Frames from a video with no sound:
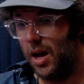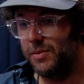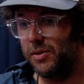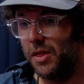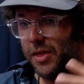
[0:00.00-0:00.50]

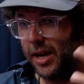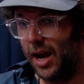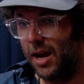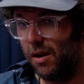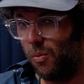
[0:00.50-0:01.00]
So the thing
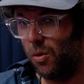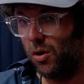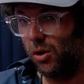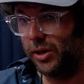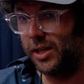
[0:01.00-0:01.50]

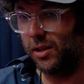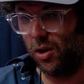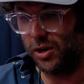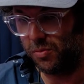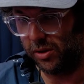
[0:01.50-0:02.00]
we're looking to
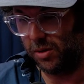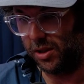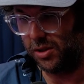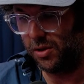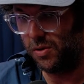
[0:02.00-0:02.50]
launch really,
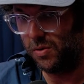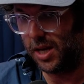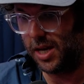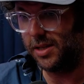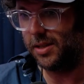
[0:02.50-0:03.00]
really soon
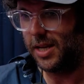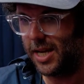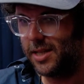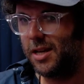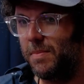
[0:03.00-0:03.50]
is
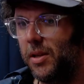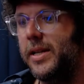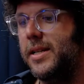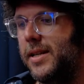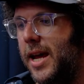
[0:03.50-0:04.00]
the
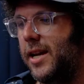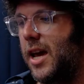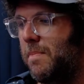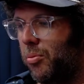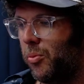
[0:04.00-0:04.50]
ability to take
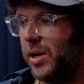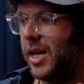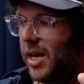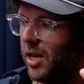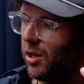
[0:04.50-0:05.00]
a
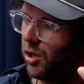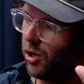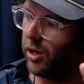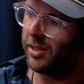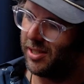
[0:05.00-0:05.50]

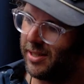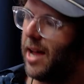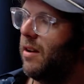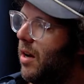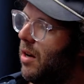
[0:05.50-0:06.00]
pre-cooked
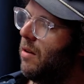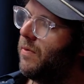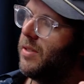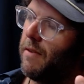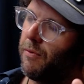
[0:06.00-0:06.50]
set
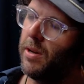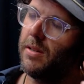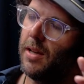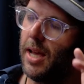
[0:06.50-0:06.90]
of different